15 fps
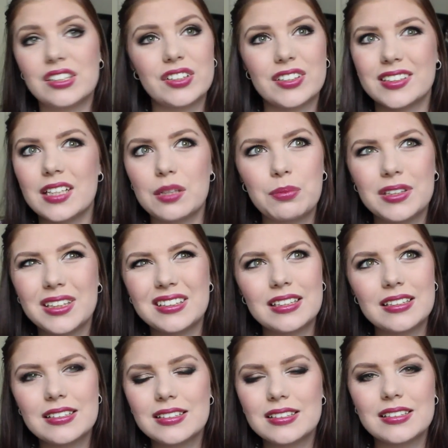Does that make
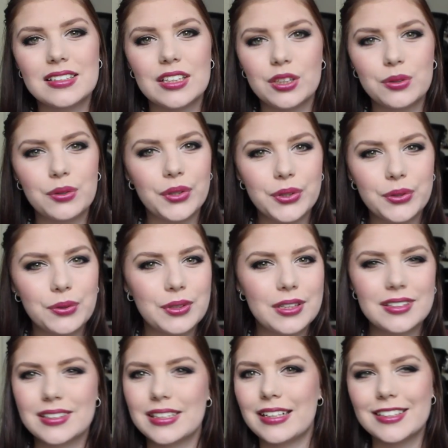sense? I don't know.
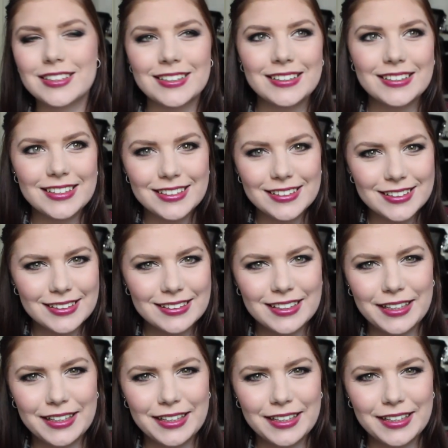Is that a sentence?